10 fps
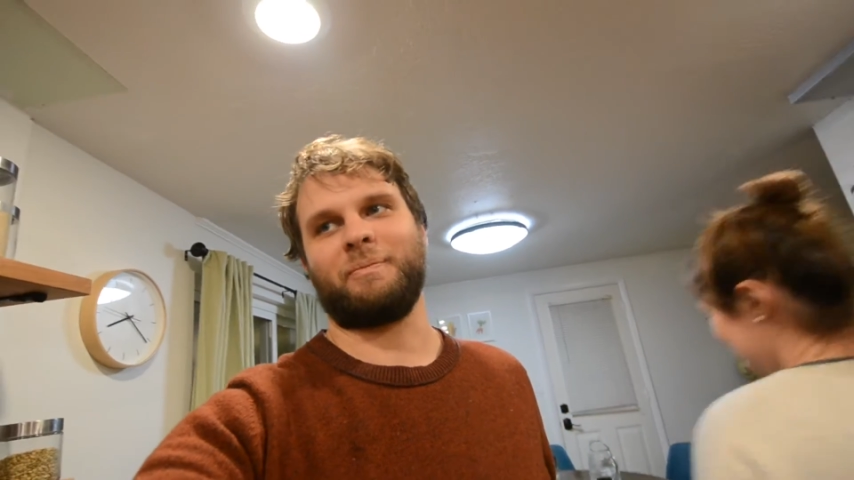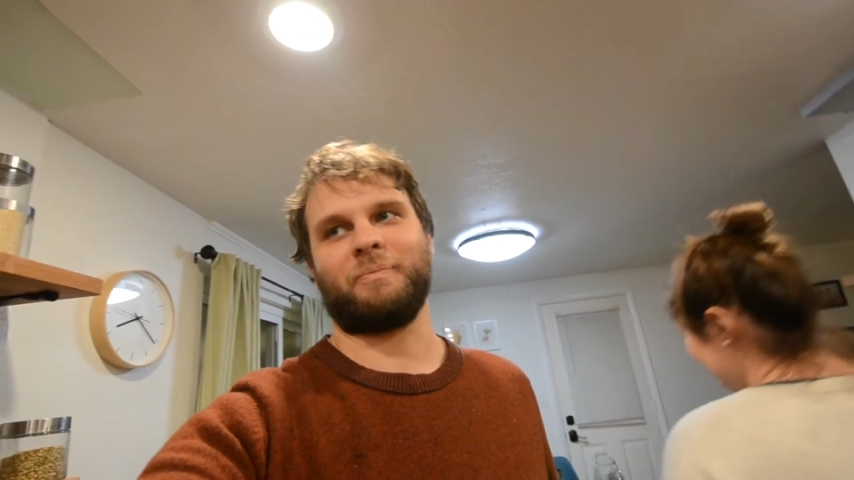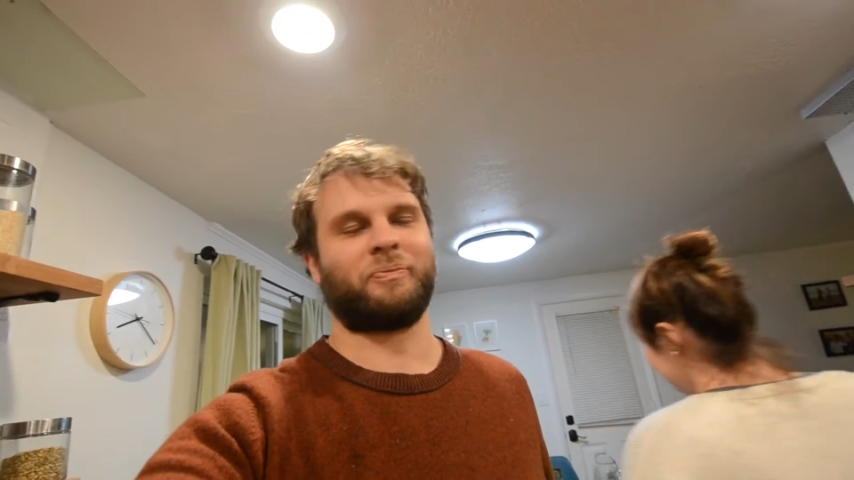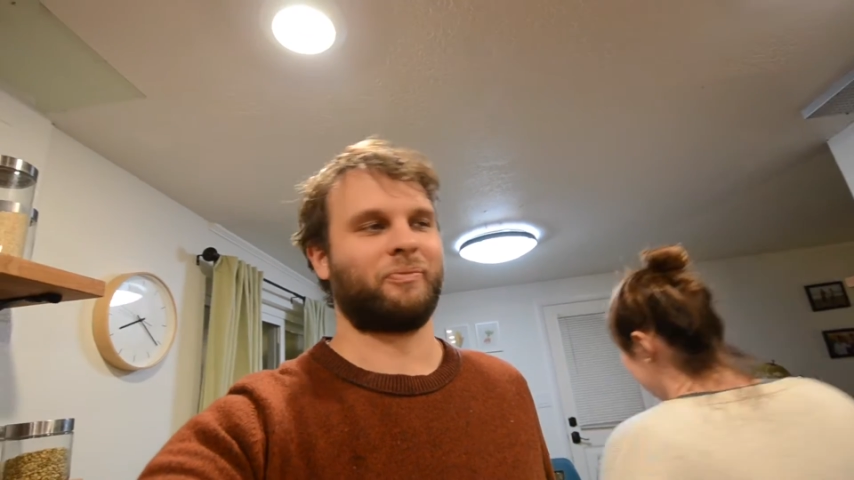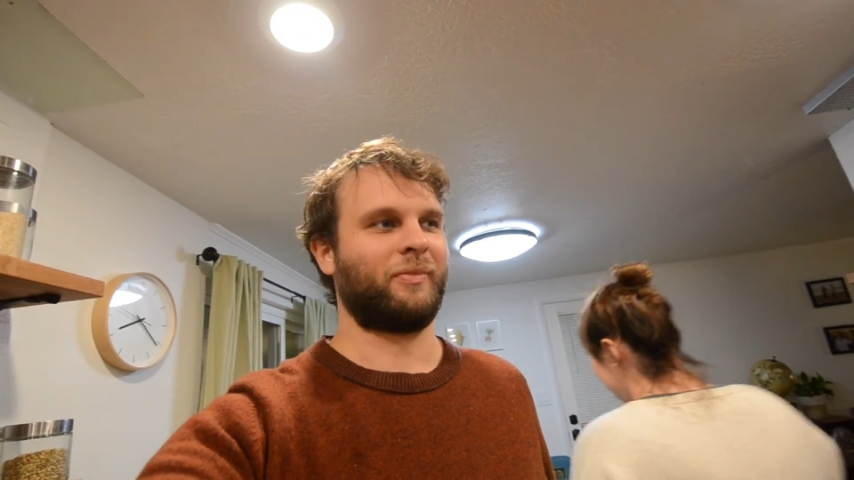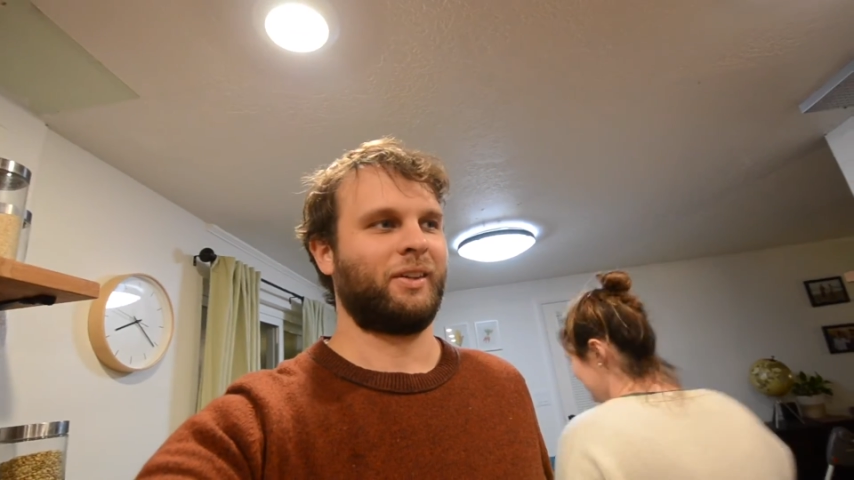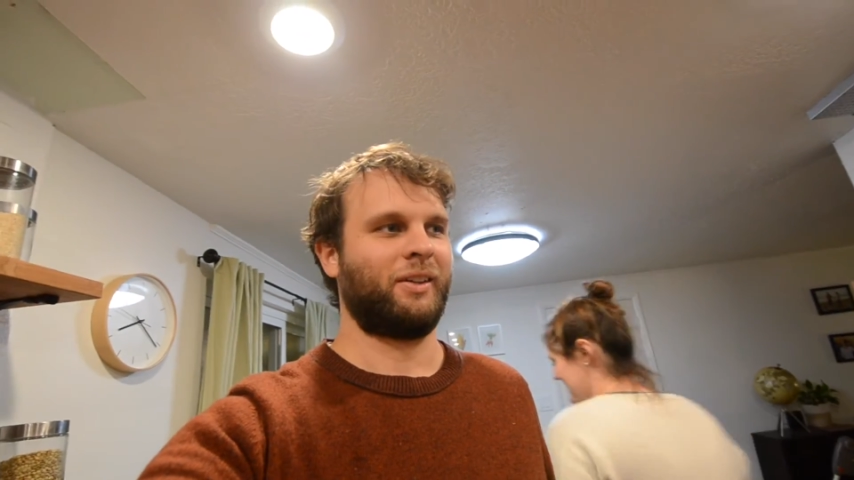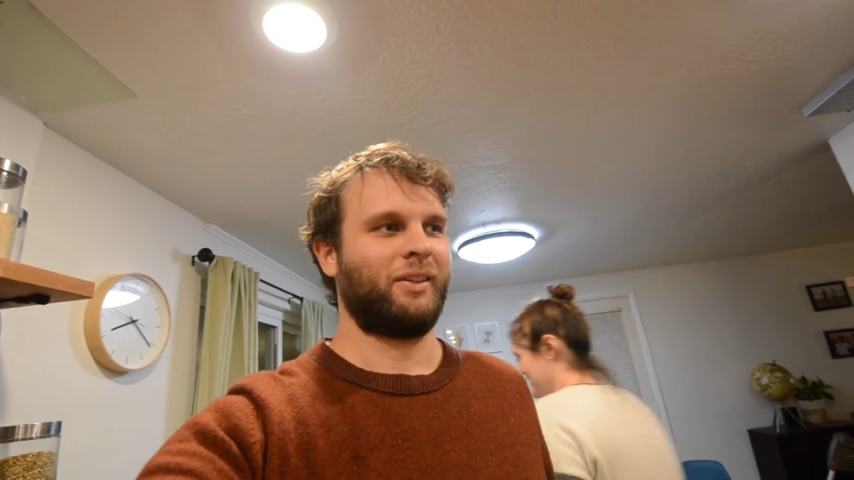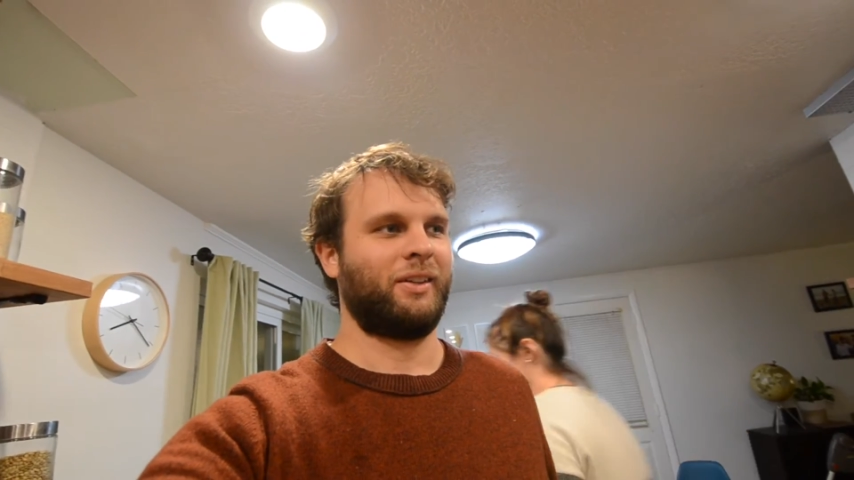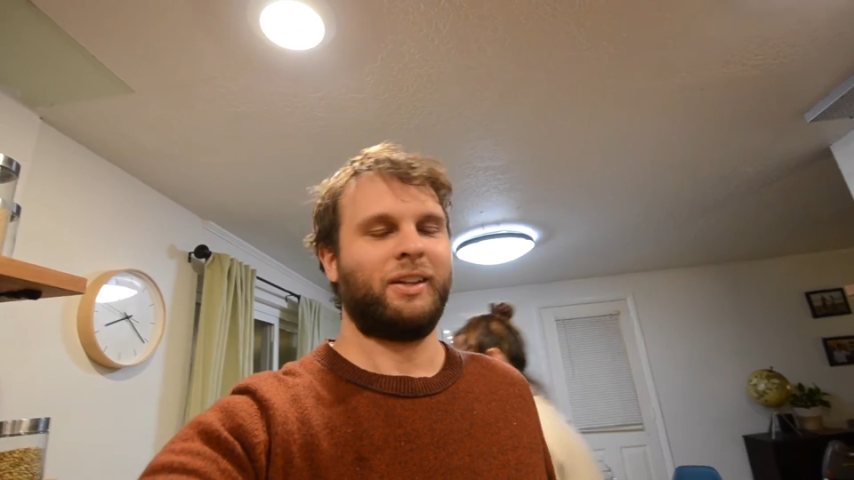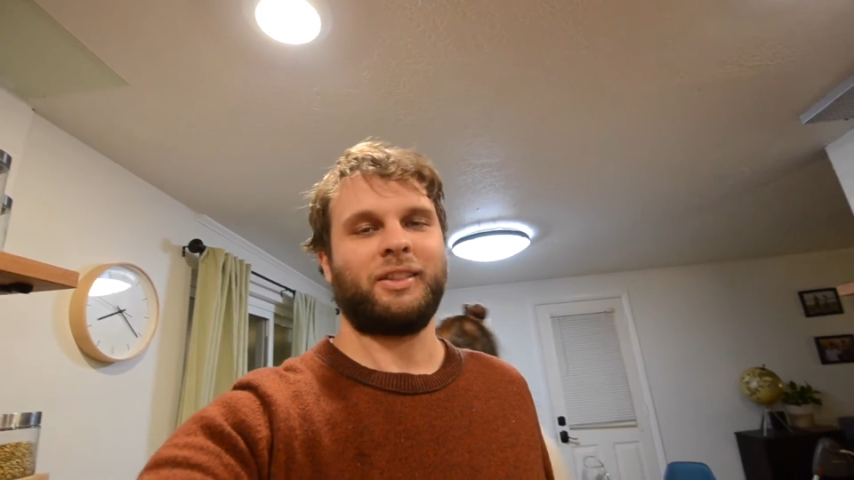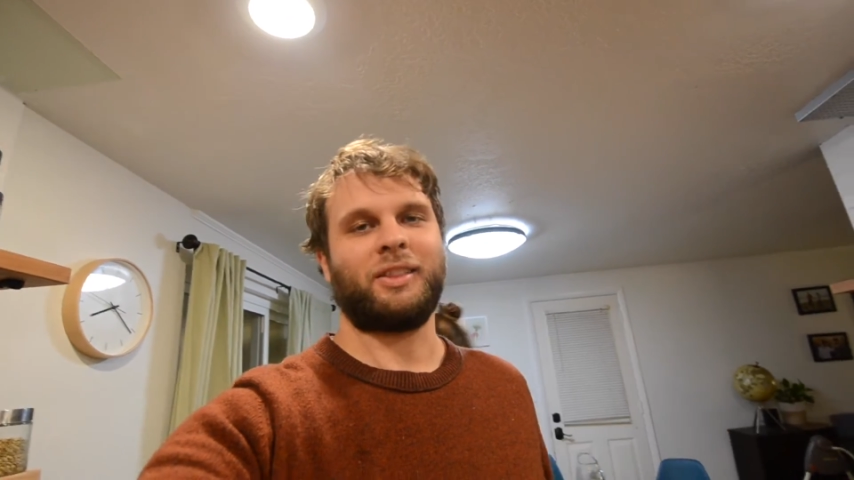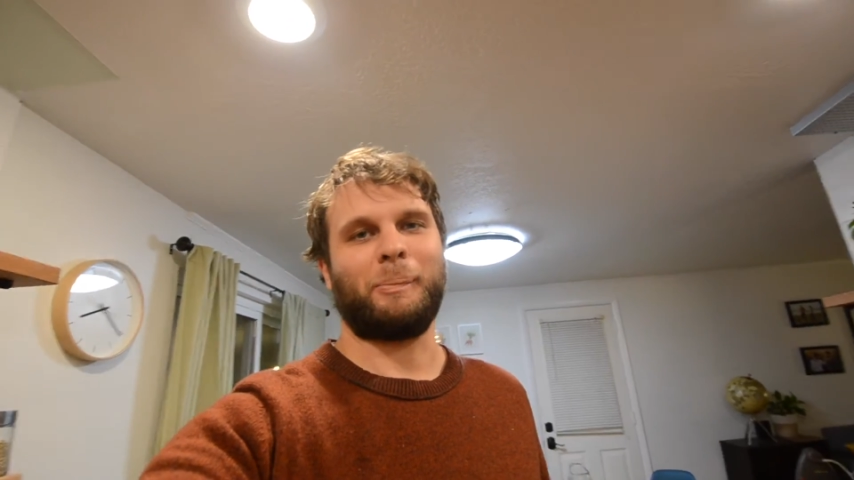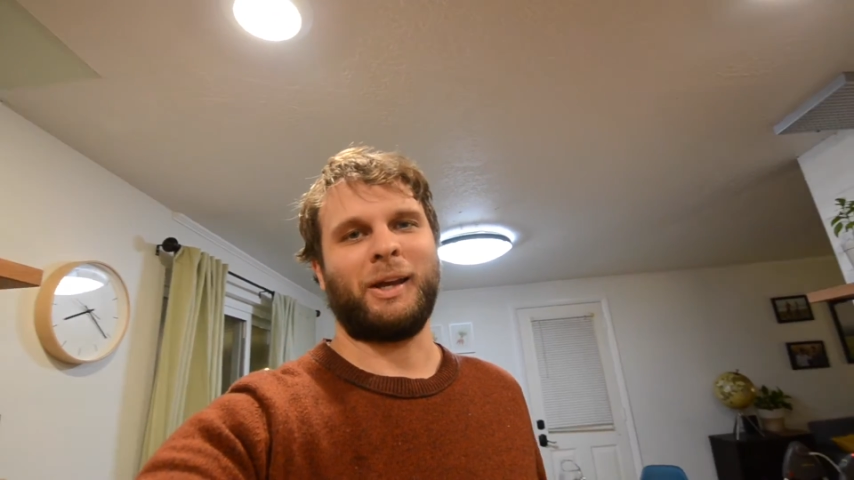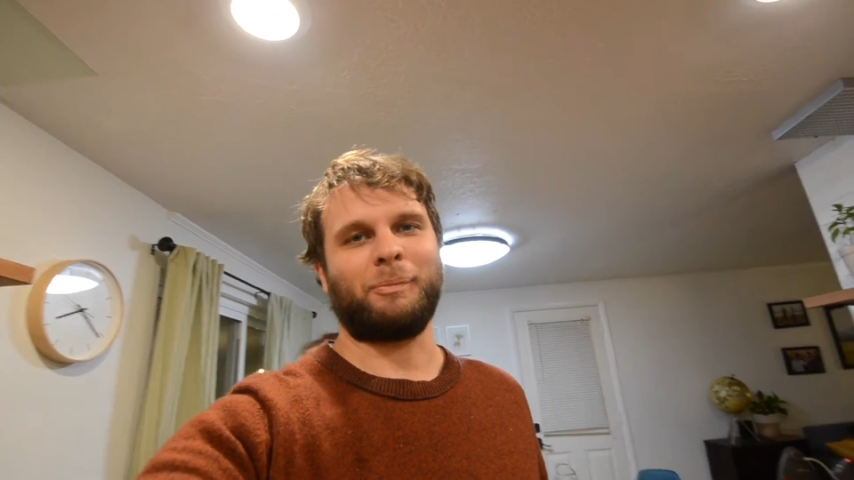um, the big mess.
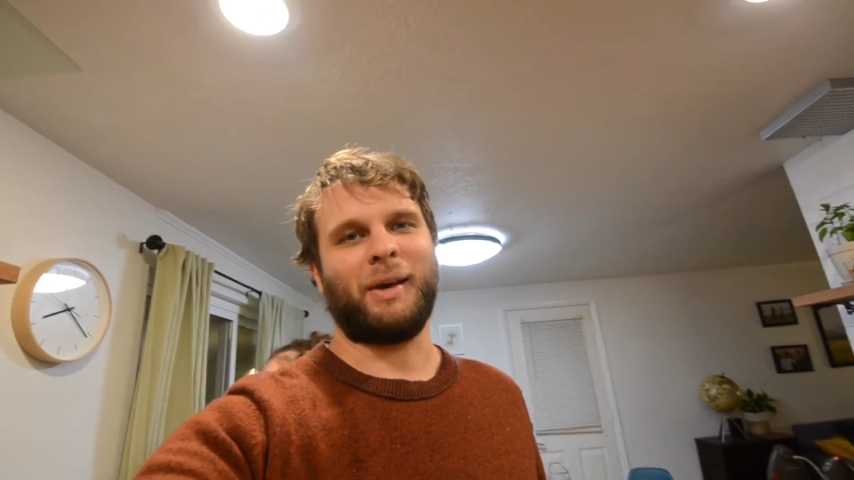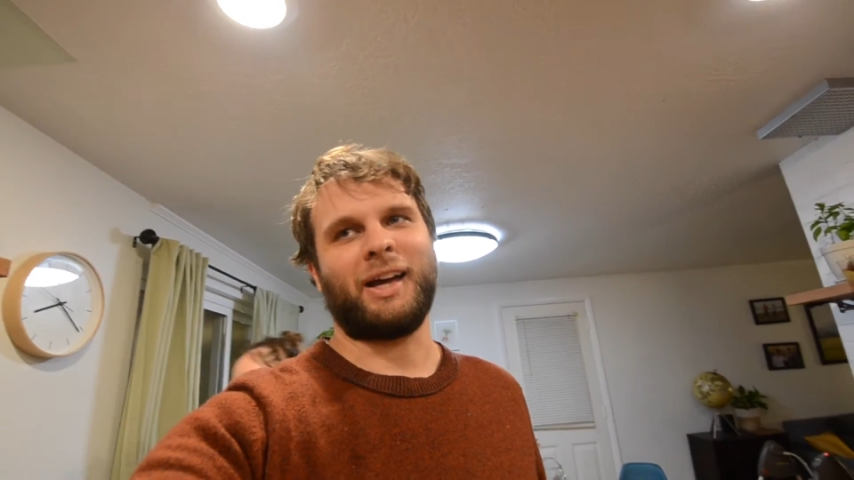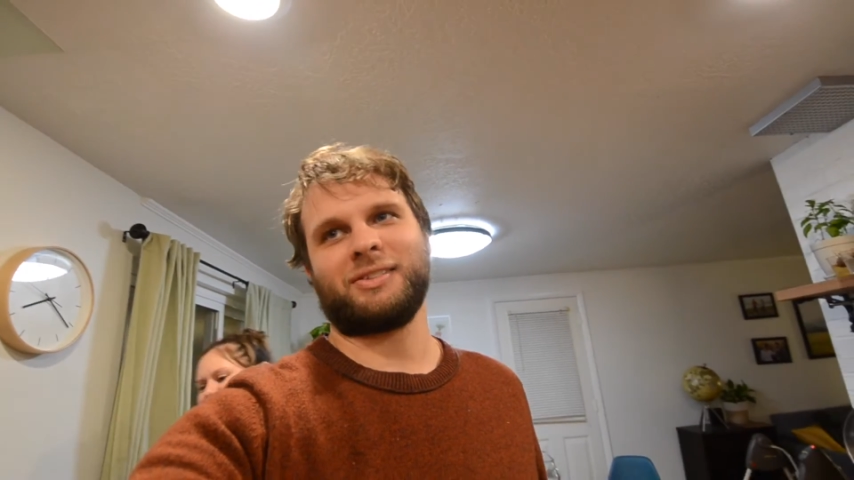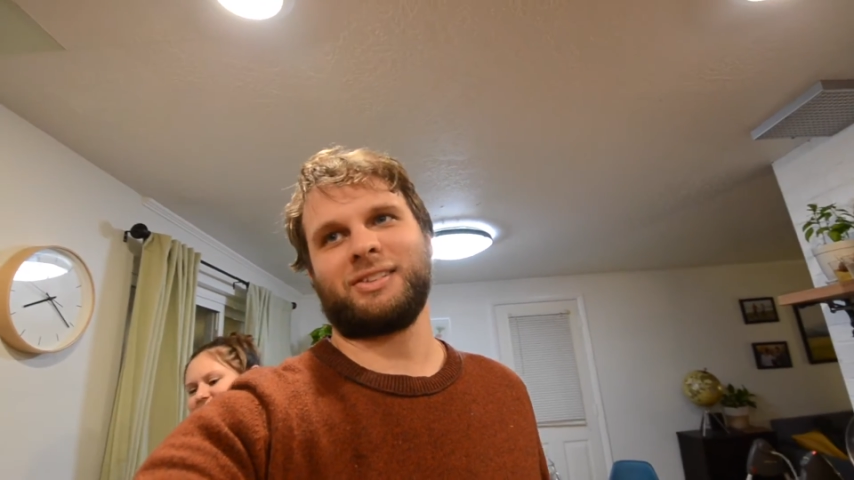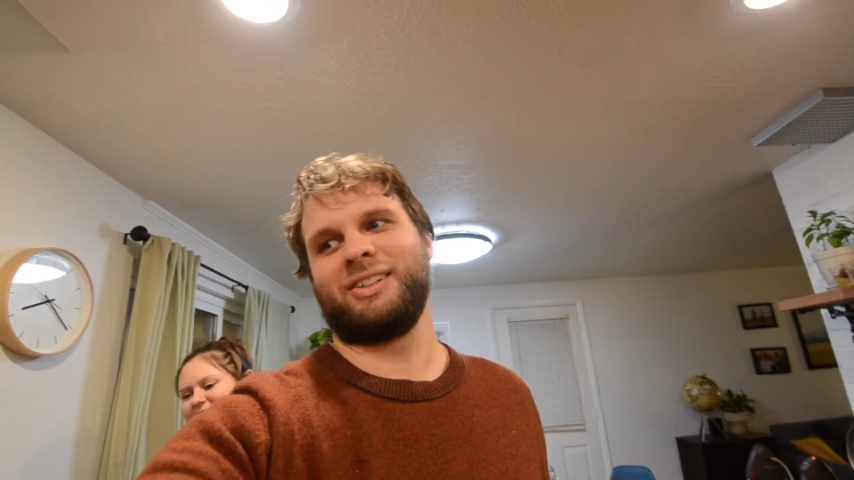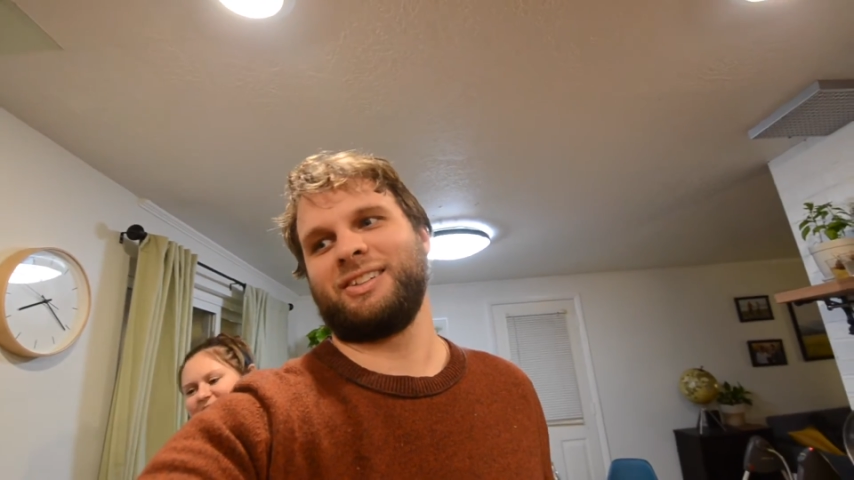The big mess.